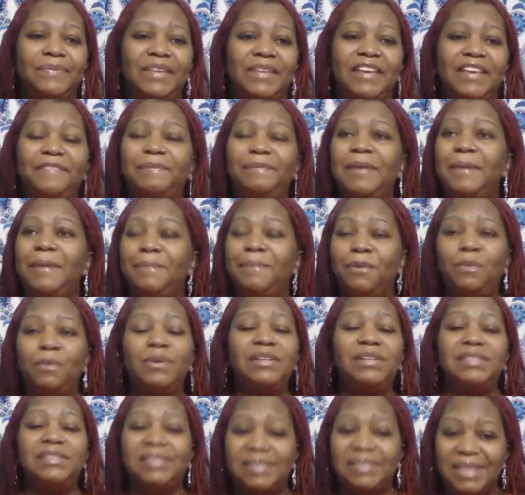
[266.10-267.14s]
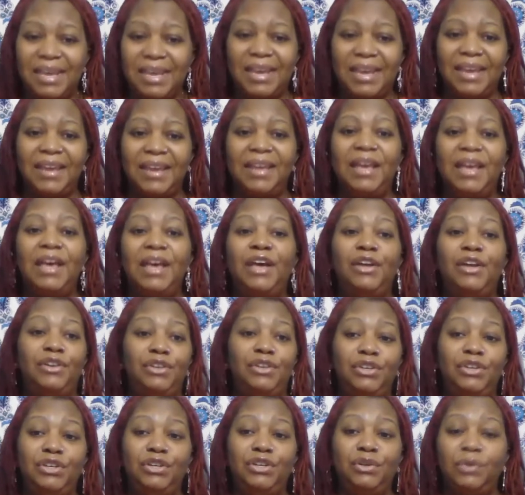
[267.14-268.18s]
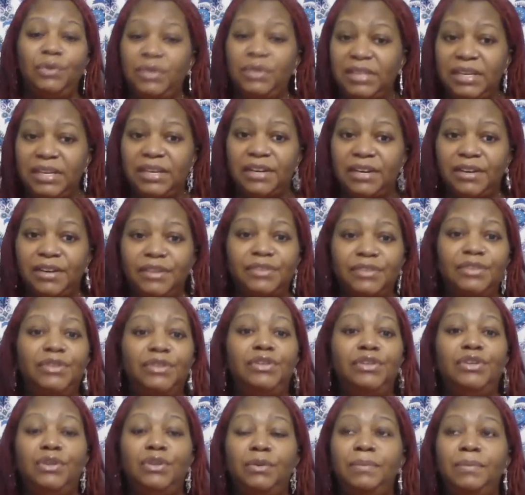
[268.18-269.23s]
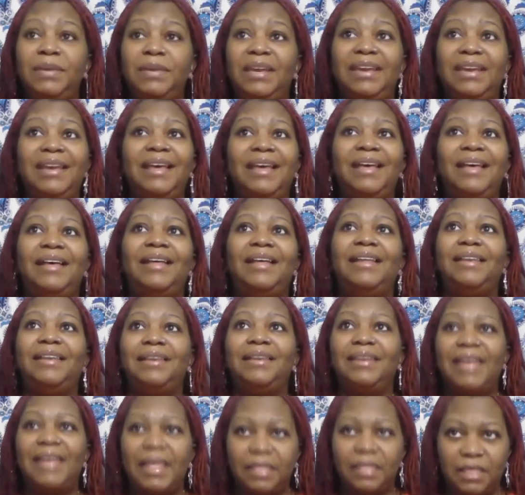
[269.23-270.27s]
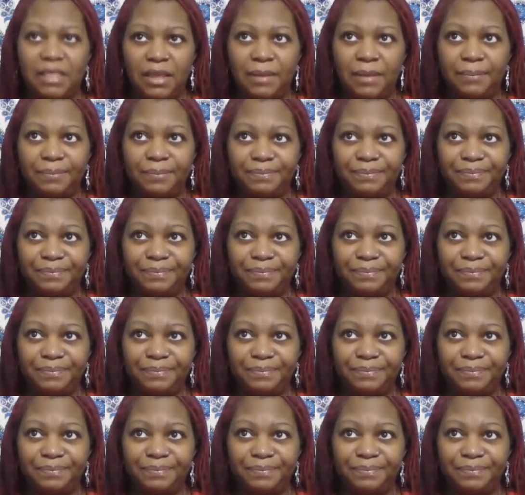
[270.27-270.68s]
If people want to say New Year, new me, let them.